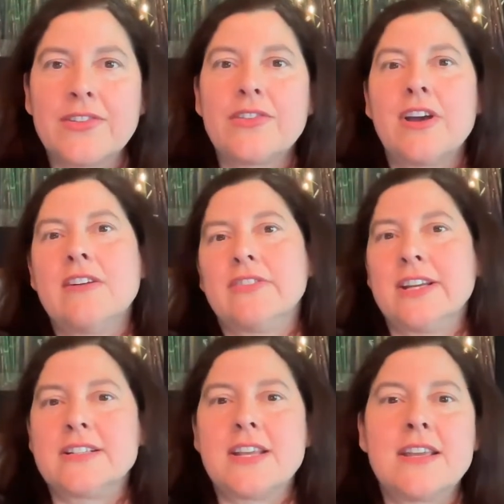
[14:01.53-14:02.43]
stuff
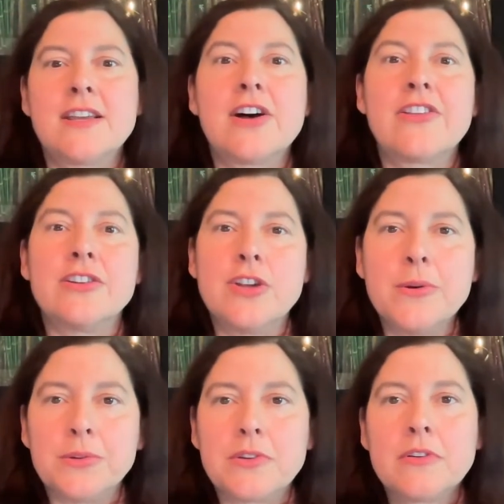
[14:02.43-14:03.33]
like taking all the
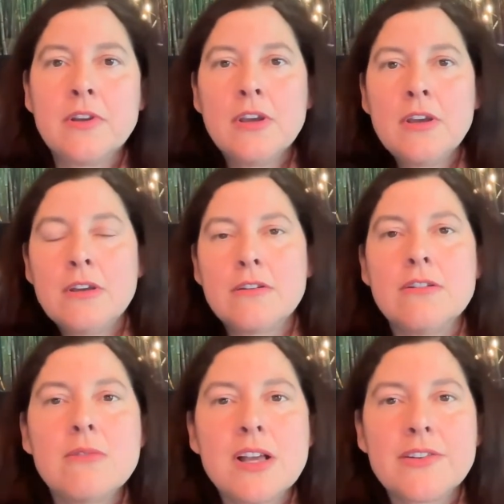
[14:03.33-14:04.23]
notes.
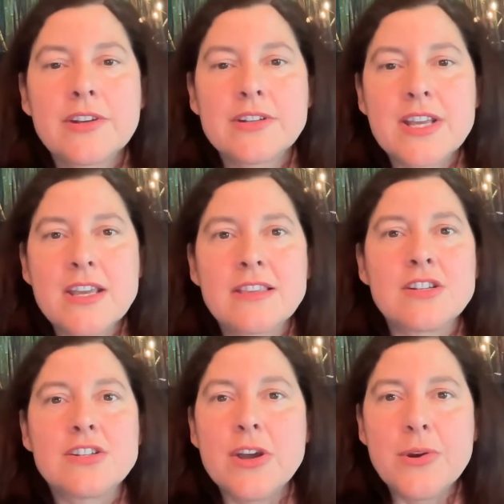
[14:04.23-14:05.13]
Who wants to take the
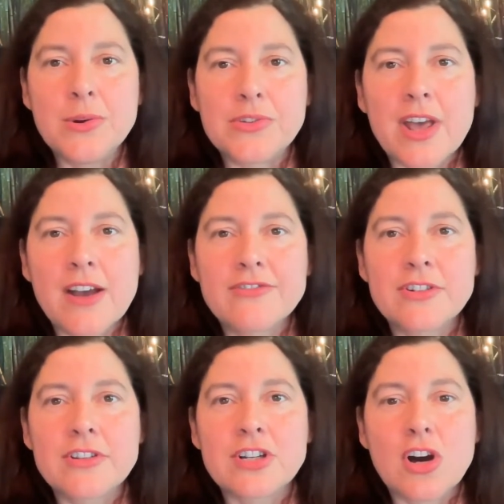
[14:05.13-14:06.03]
notes after
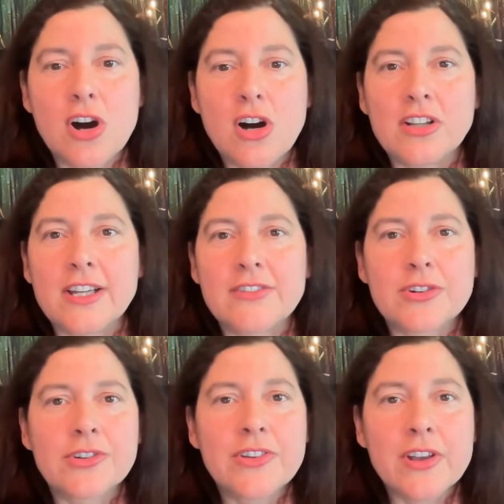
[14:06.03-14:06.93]
the call? Like if
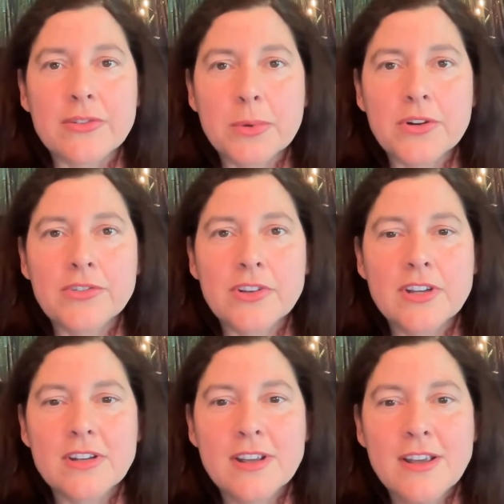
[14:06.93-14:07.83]
you're a
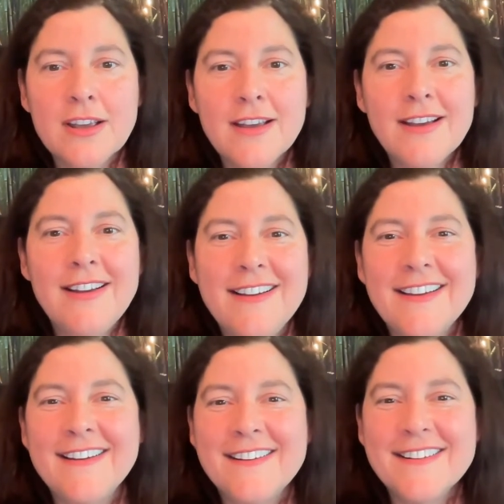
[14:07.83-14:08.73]
salesperson,
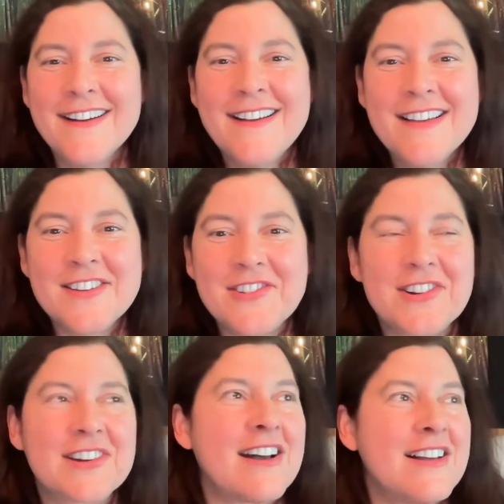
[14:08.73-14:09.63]
if
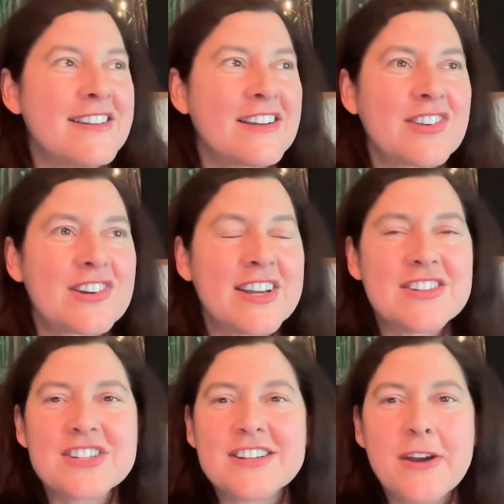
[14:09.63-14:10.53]
you're a contact center
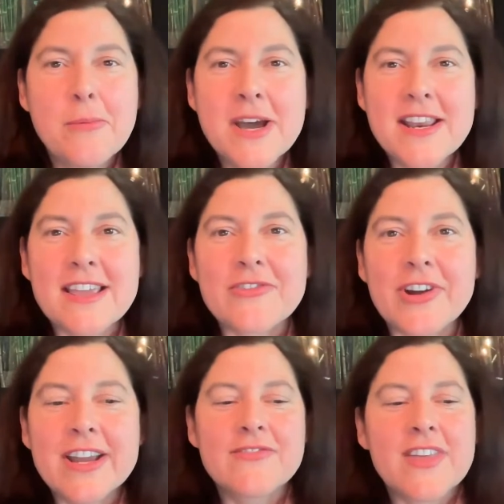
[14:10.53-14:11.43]
agent, nobody,
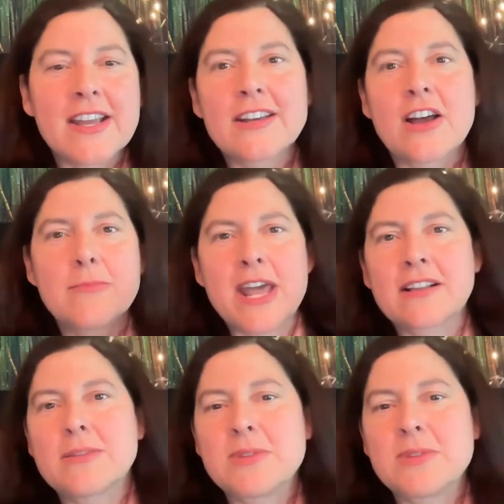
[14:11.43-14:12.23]
right? If that can automatically be